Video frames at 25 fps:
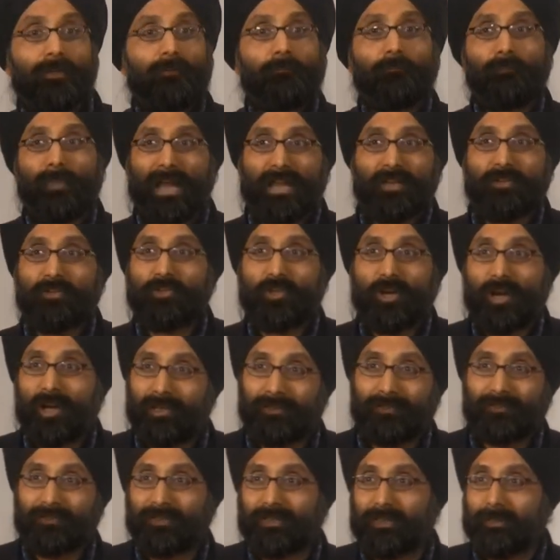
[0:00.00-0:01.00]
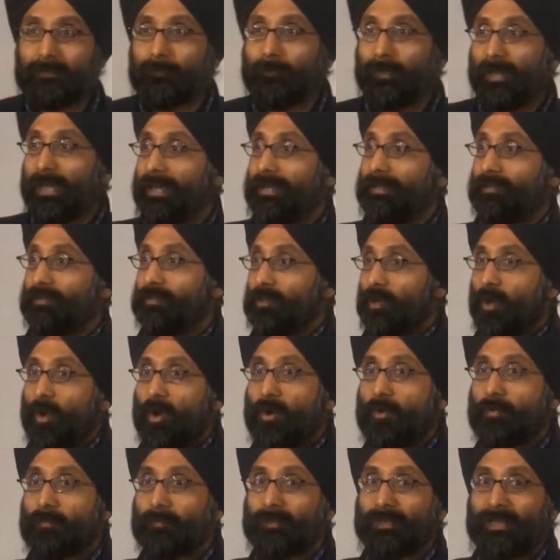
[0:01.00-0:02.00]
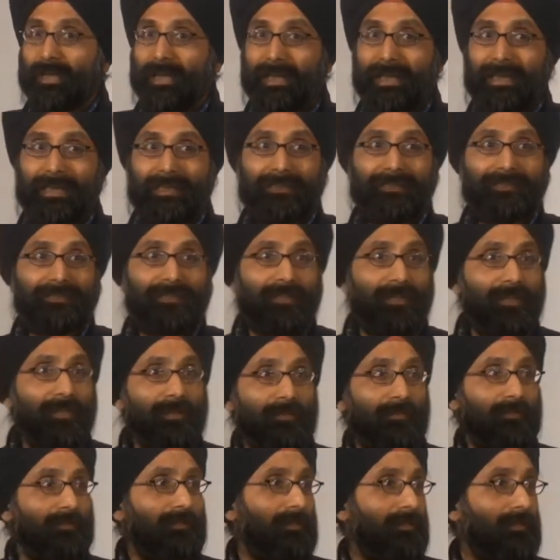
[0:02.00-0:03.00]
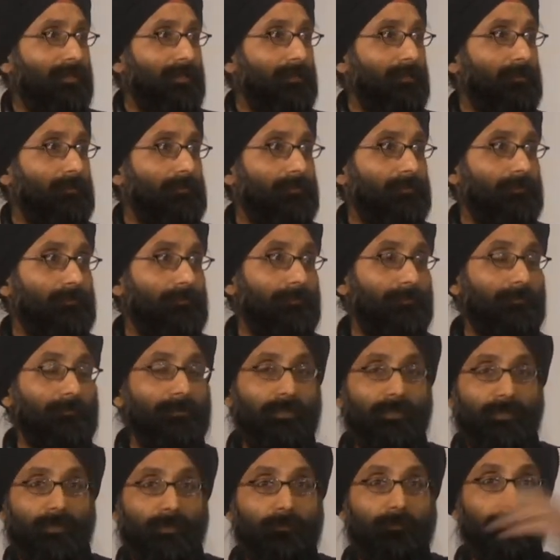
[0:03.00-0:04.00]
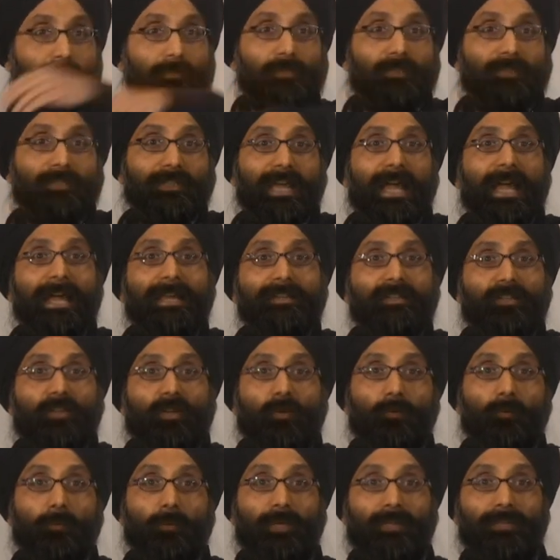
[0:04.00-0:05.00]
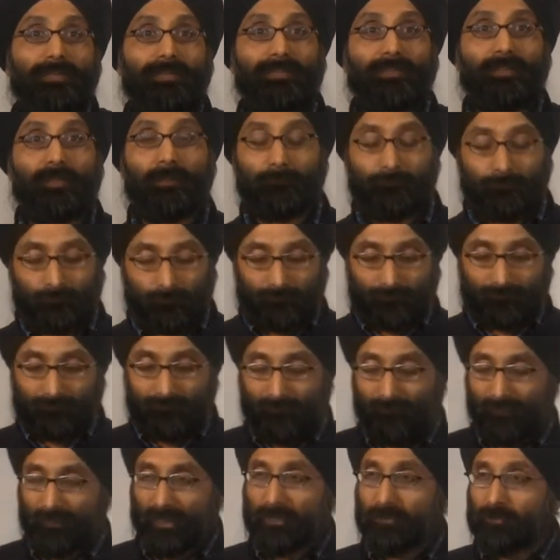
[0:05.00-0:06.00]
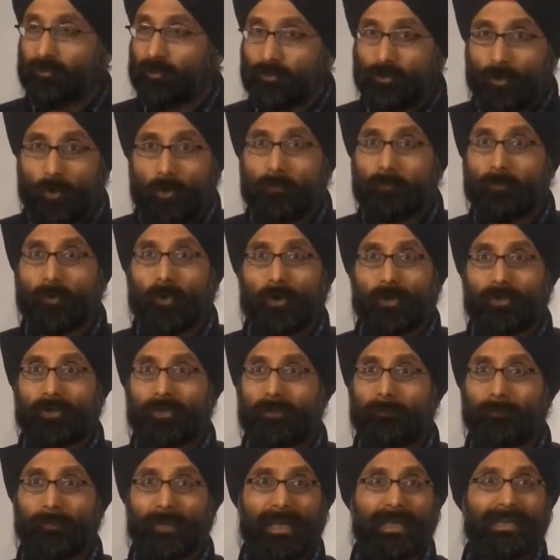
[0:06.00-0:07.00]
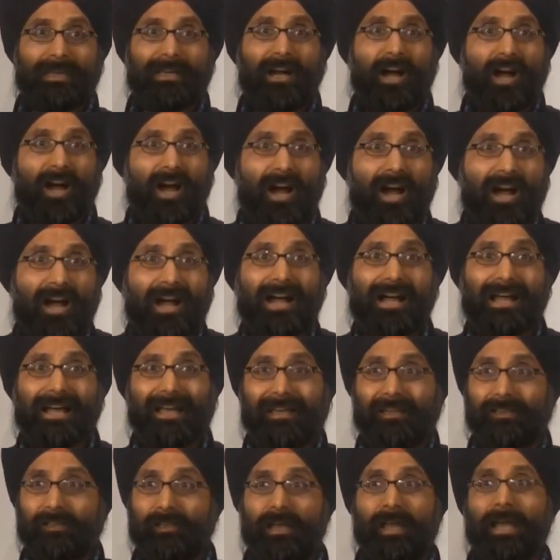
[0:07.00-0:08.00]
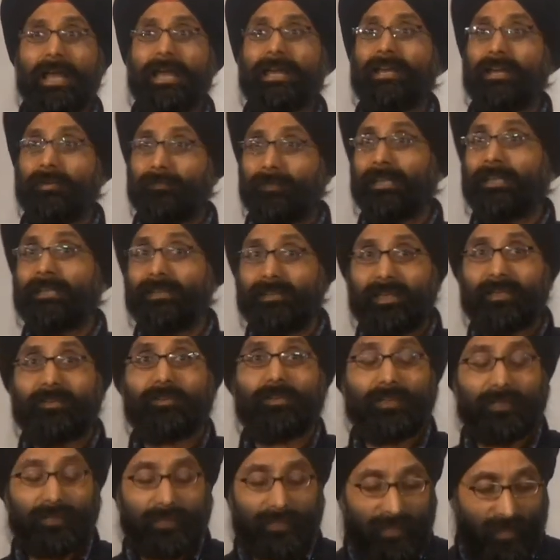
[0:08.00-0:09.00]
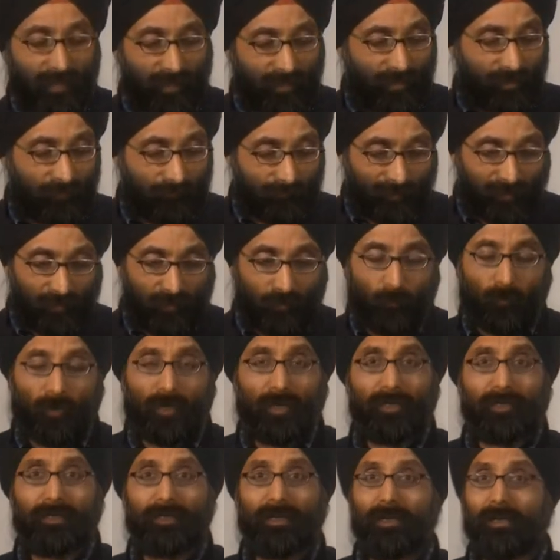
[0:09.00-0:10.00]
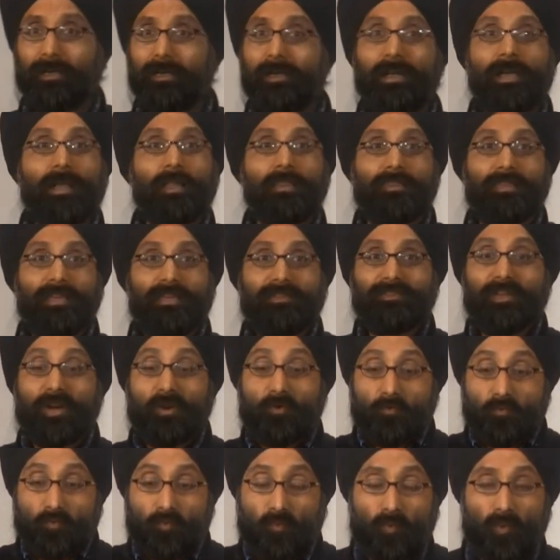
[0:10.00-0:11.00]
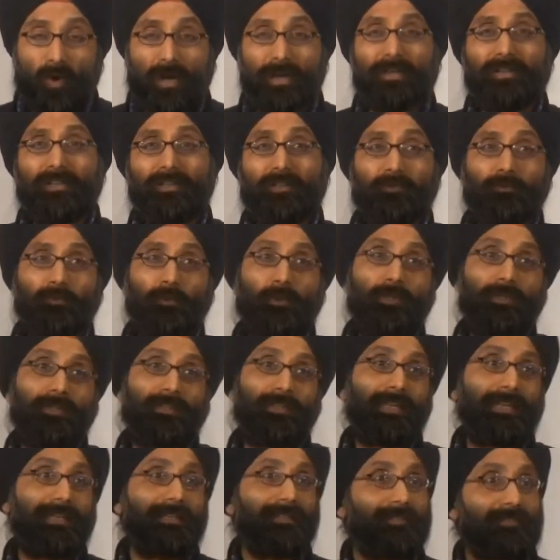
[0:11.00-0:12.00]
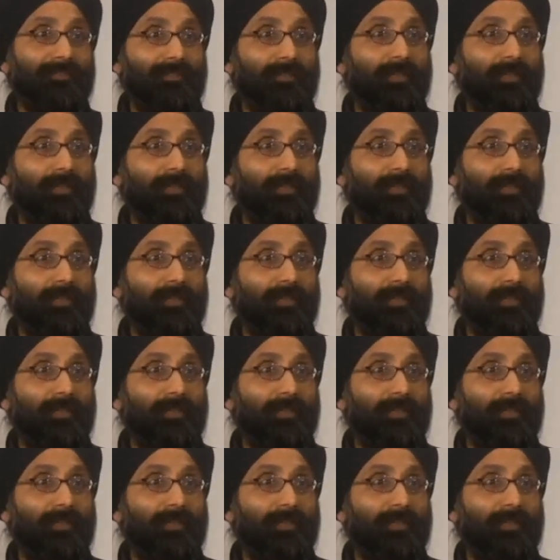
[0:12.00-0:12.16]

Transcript: Ben Johnson being doped and the scandal with the snowboarder being high, and I mean literally high on marijuana. These are wonderful things.